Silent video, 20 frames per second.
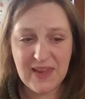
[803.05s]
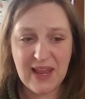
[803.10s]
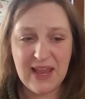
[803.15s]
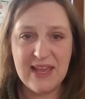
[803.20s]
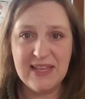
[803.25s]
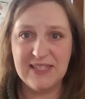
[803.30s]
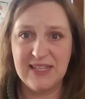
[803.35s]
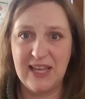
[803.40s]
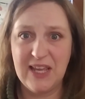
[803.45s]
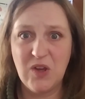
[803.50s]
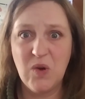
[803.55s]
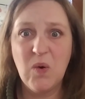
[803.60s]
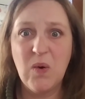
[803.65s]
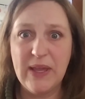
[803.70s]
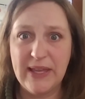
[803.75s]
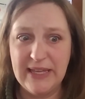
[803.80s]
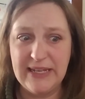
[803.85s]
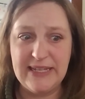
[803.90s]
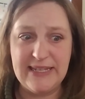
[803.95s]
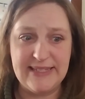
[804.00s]
as like
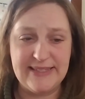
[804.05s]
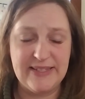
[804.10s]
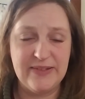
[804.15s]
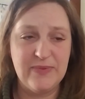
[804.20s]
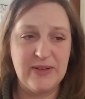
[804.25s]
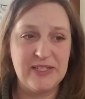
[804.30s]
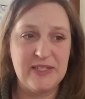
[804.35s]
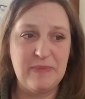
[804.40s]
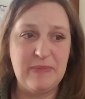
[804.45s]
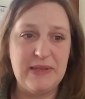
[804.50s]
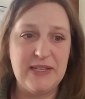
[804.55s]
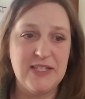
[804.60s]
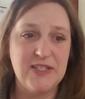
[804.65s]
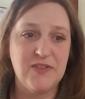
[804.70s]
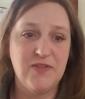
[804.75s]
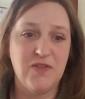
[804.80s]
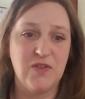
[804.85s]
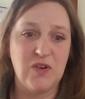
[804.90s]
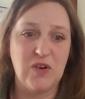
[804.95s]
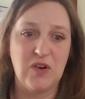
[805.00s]
quick and easy recipes
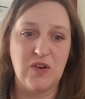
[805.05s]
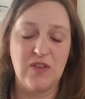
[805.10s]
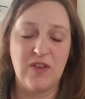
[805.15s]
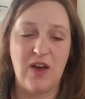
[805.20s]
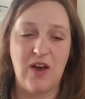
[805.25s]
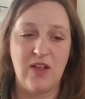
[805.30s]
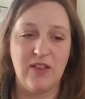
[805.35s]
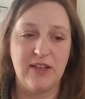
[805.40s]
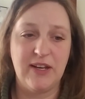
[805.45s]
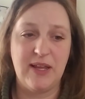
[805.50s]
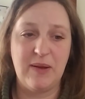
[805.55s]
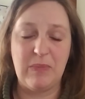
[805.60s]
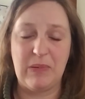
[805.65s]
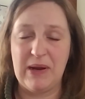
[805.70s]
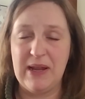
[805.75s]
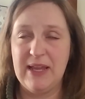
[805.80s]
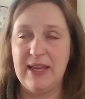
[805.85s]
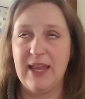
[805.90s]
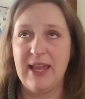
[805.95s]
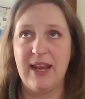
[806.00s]
for the holiday
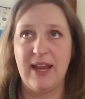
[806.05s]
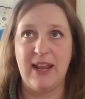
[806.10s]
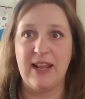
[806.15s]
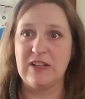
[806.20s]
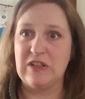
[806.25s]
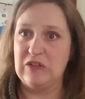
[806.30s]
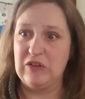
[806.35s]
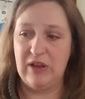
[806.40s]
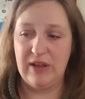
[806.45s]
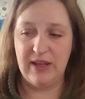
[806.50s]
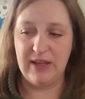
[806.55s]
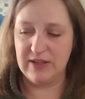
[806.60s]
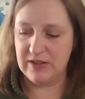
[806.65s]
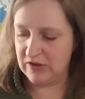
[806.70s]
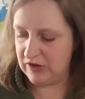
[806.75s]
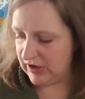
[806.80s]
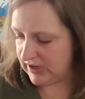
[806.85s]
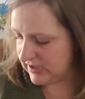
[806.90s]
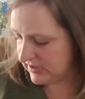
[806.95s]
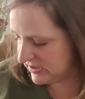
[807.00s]
break and it's it's
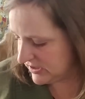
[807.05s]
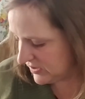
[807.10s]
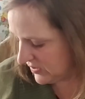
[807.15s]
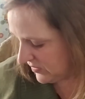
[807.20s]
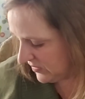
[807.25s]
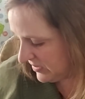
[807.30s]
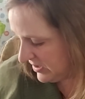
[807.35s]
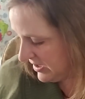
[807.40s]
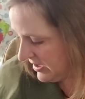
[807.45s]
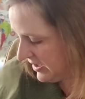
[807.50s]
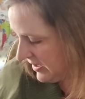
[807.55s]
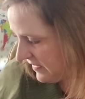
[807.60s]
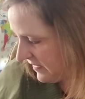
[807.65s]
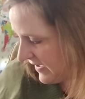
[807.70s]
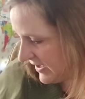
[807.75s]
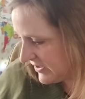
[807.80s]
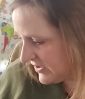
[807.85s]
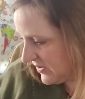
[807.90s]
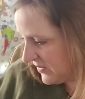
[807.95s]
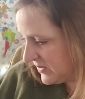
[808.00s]
great so
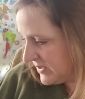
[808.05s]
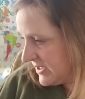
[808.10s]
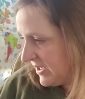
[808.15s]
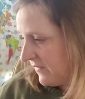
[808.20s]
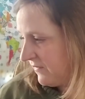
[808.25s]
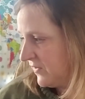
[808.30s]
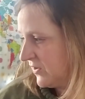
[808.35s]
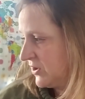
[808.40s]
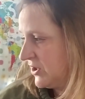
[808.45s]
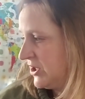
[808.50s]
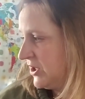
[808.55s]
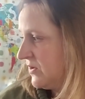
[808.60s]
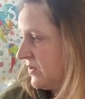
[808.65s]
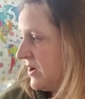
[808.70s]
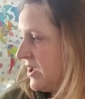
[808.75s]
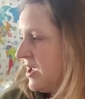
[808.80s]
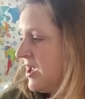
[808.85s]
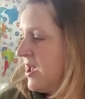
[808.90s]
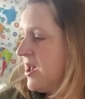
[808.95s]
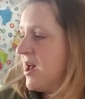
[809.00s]
that's always helpful too
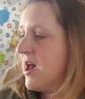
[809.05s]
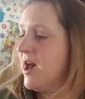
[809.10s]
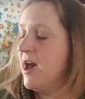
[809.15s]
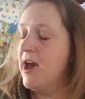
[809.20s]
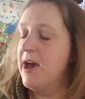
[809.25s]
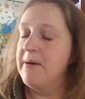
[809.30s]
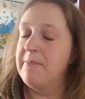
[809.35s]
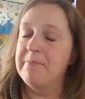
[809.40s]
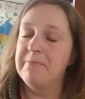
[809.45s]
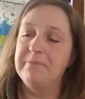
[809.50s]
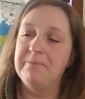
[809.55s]
um,